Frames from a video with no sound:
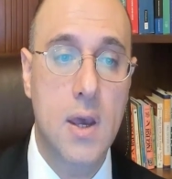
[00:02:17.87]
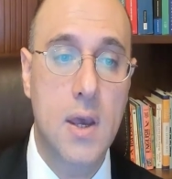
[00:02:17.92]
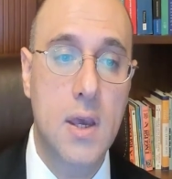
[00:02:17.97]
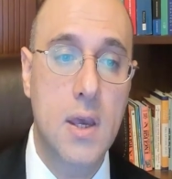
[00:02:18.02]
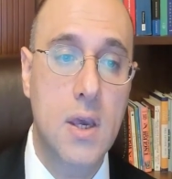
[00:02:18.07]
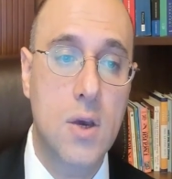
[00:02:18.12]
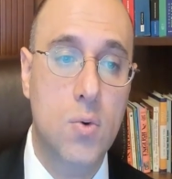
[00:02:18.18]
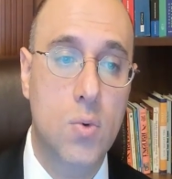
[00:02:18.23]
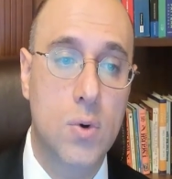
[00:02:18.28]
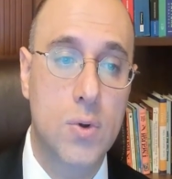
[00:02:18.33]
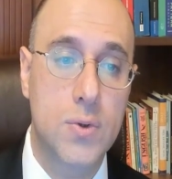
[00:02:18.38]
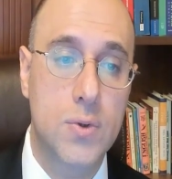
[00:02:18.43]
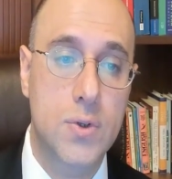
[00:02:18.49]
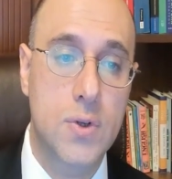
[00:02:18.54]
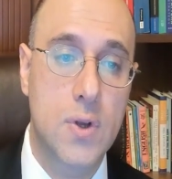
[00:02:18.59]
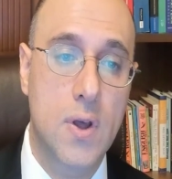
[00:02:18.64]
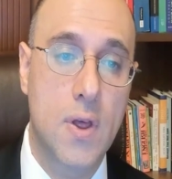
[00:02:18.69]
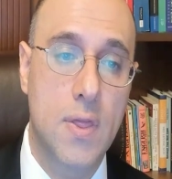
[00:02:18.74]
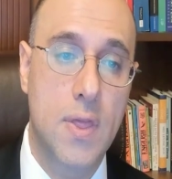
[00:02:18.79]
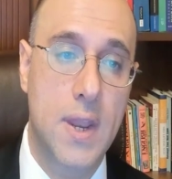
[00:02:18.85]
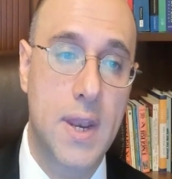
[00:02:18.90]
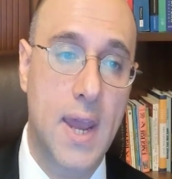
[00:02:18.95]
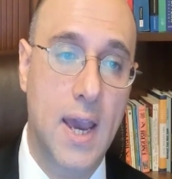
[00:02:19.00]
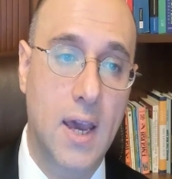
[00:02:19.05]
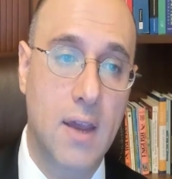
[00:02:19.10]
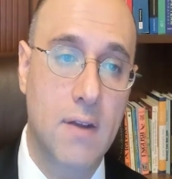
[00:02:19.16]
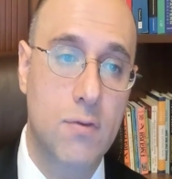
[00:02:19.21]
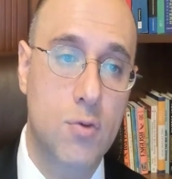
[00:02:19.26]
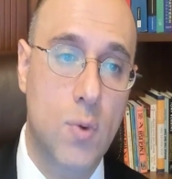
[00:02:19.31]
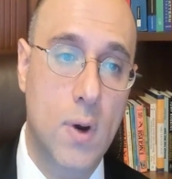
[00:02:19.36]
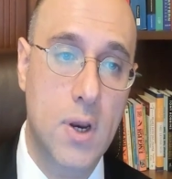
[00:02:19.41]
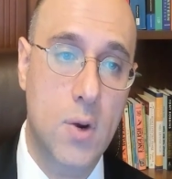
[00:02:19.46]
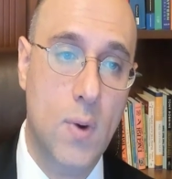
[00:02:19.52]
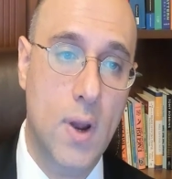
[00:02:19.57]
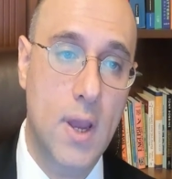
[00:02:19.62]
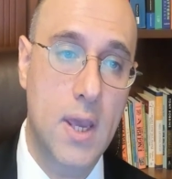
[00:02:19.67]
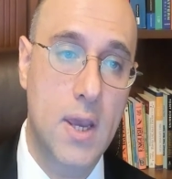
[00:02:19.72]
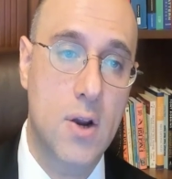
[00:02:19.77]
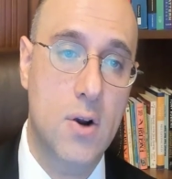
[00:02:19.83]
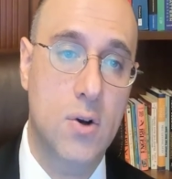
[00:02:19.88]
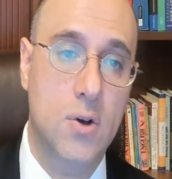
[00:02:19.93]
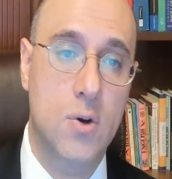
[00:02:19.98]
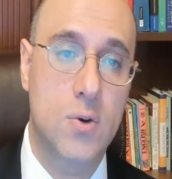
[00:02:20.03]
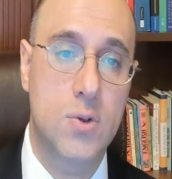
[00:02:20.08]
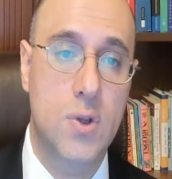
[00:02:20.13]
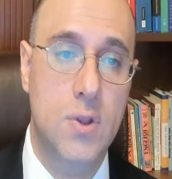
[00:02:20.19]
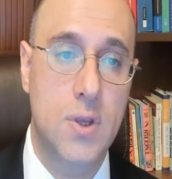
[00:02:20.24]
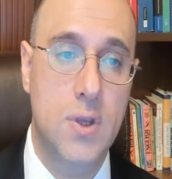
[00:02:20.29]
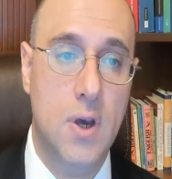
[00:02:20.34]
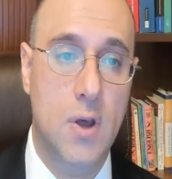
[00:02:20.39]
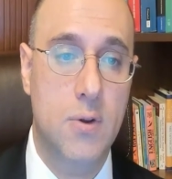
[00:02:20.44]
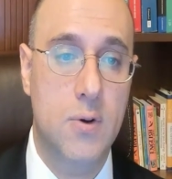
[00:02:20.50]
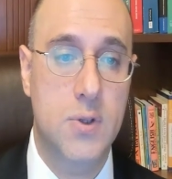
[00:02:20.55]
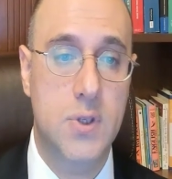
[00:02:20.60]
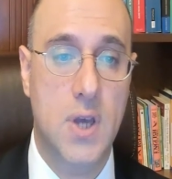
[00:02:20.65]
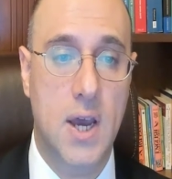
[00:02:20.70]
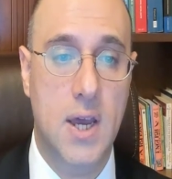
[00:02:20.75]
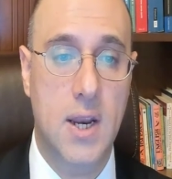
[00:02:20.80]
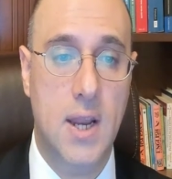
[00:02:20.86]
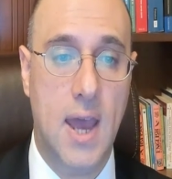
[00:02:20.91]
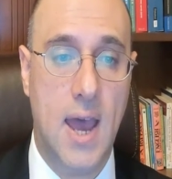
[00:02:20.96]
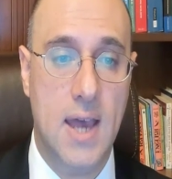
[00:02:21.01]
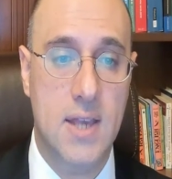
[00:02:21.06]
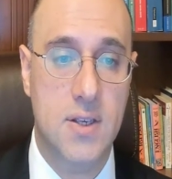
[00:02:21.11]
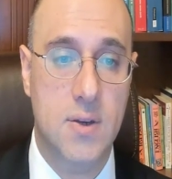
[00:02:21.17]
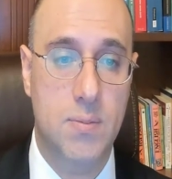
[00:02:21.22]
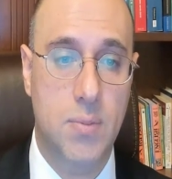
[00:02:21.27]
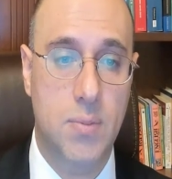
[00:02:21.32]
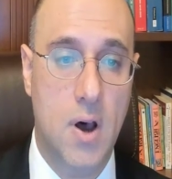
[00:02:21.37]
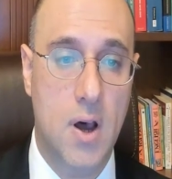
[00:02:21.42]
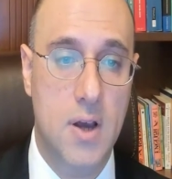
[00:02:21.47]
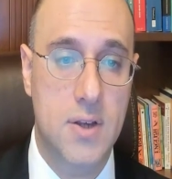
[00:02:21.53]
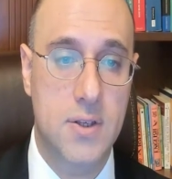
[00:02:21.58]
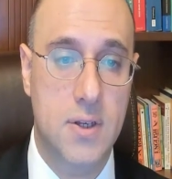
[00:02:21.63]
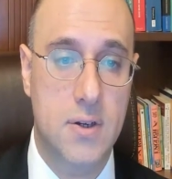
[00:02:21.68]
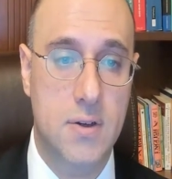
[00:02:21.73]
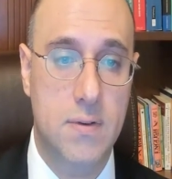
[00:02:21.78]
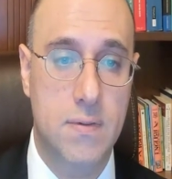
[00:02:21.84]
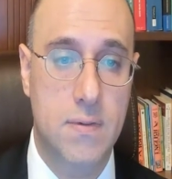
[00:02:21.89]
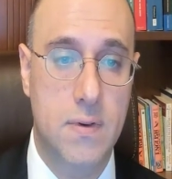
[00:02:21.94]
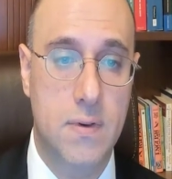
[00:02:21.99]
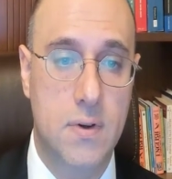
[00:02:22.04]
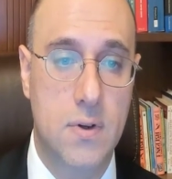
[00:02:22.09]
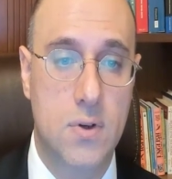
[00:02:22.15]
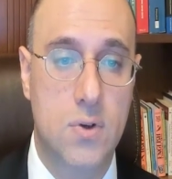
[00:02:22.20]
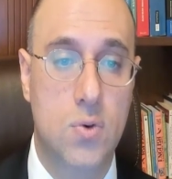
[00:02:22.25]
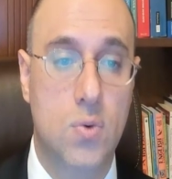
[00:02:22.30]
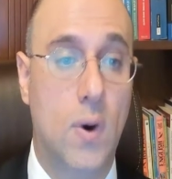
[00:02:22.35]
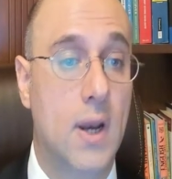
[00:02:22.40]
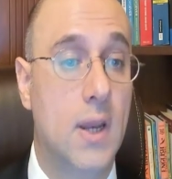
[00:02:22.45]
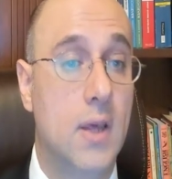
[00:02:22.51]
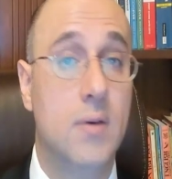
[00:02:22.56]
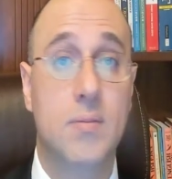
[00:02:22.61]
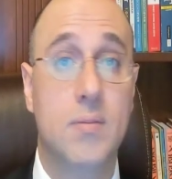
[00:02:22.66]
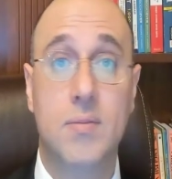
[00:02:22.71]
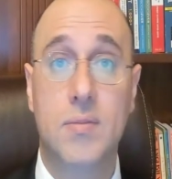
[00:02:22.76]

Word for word: equals the negative 20 right here goes to the other side as a positive 20.